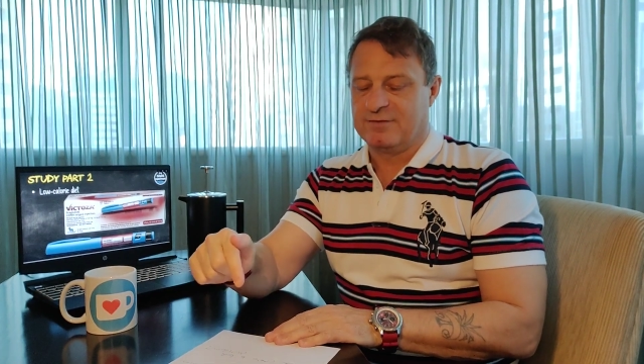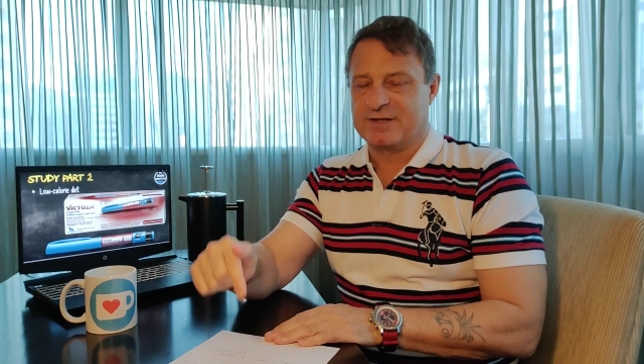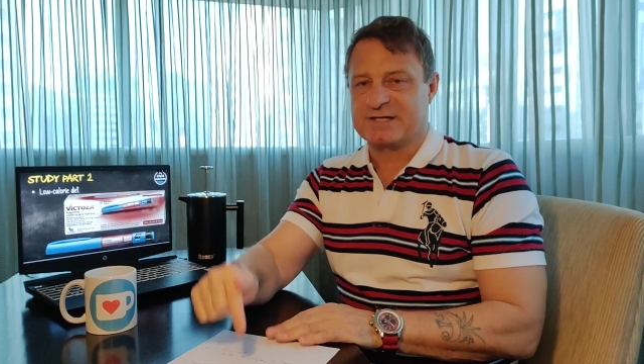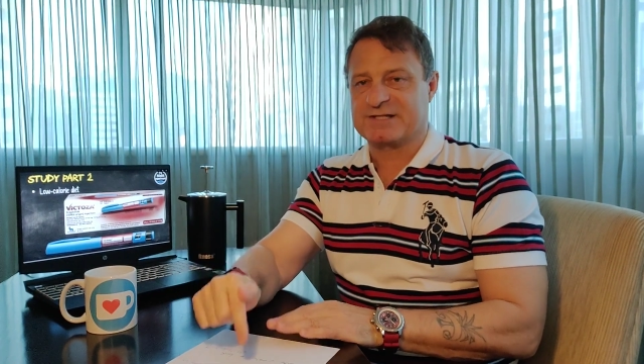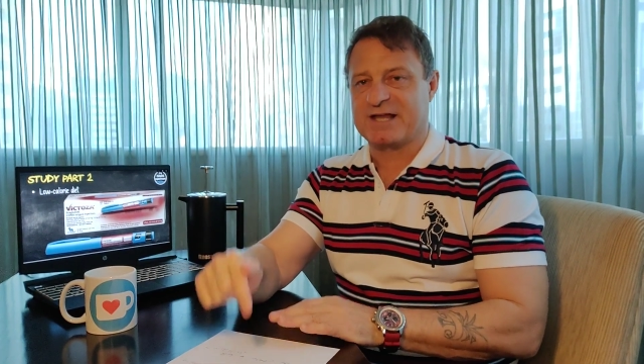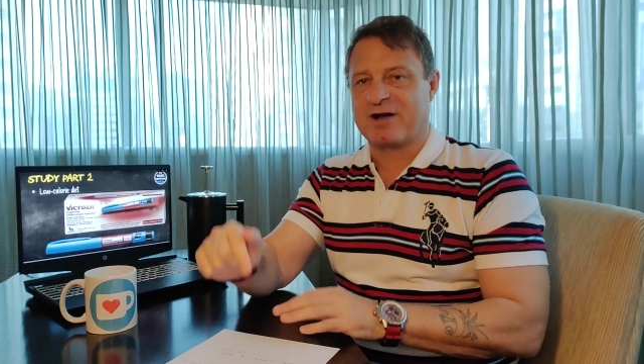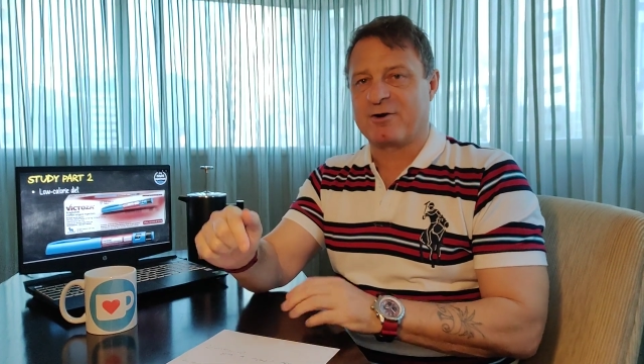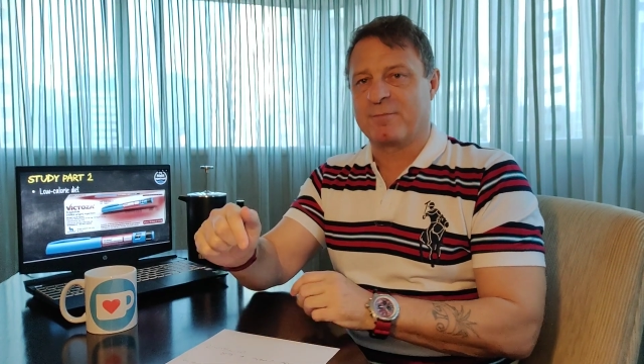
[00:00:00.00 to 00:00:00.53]
the
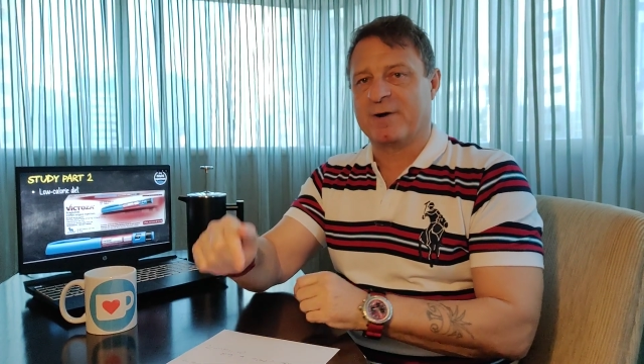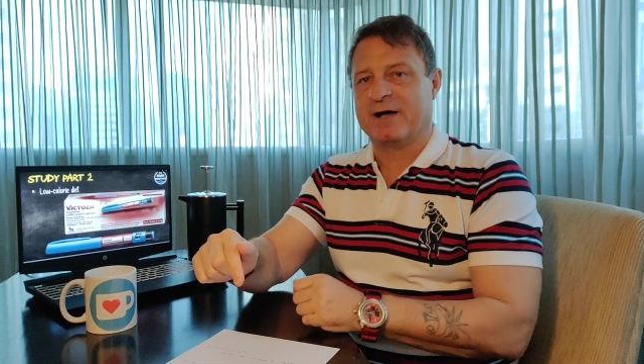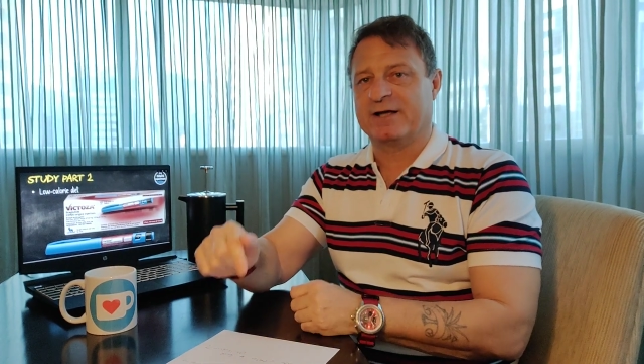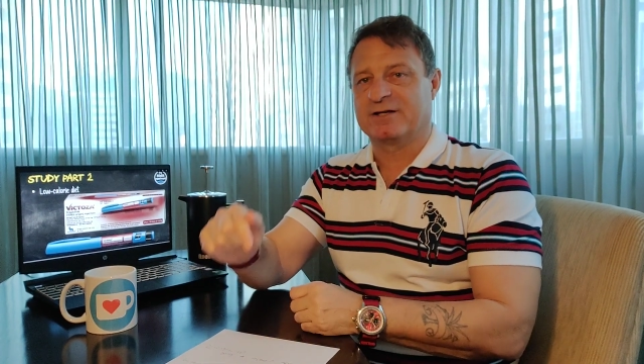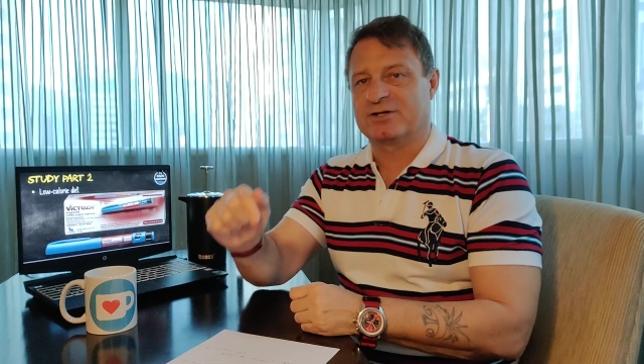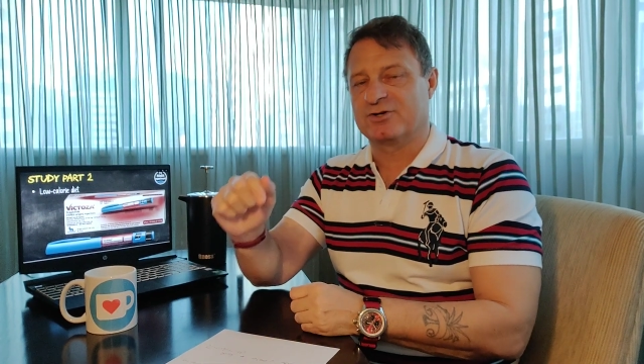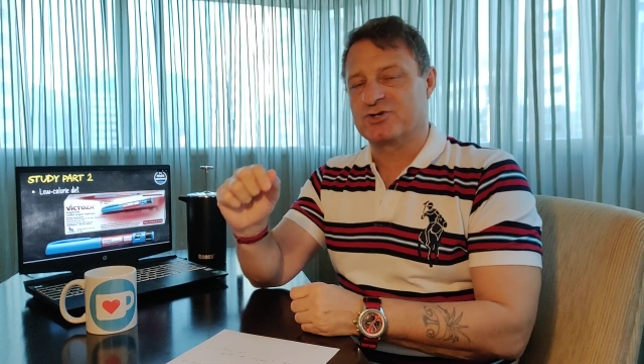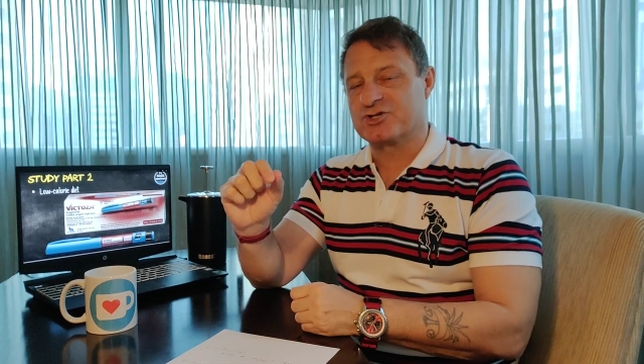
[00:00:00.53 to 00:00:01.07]

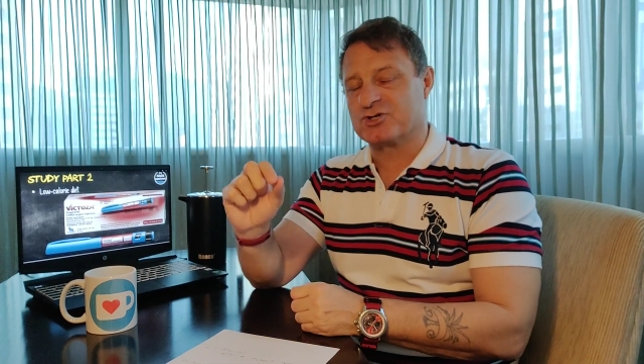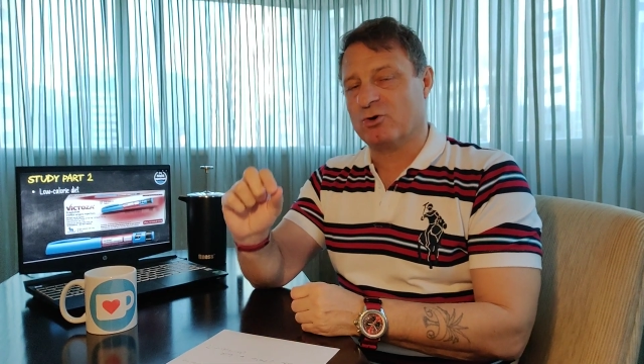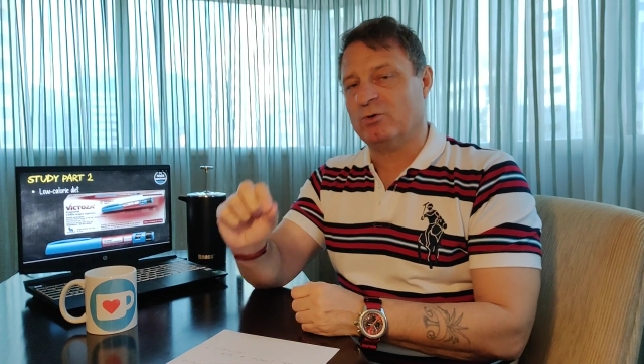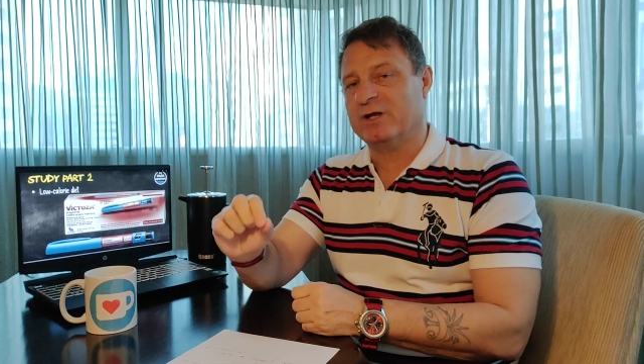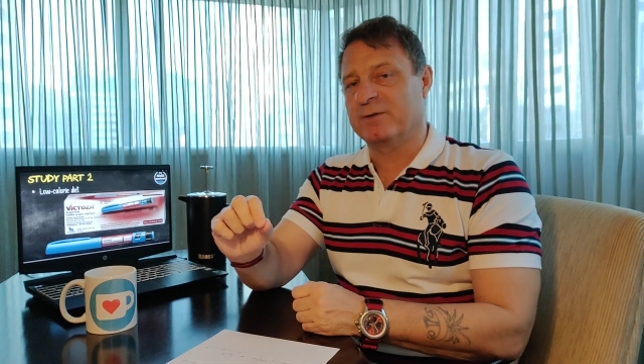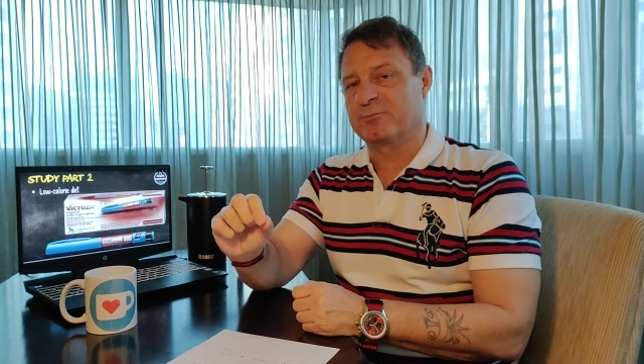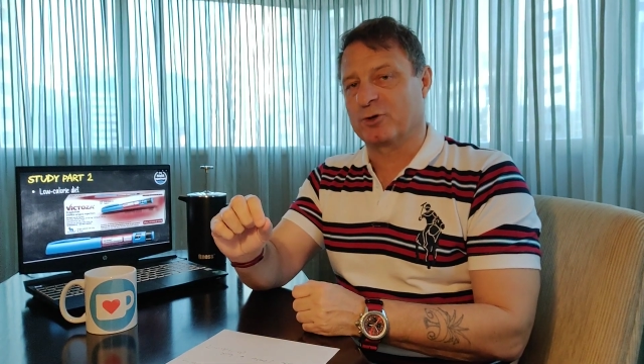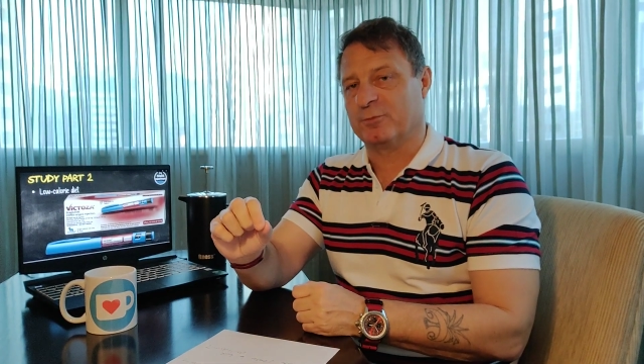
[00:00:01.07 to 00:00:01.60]
ceramide controlling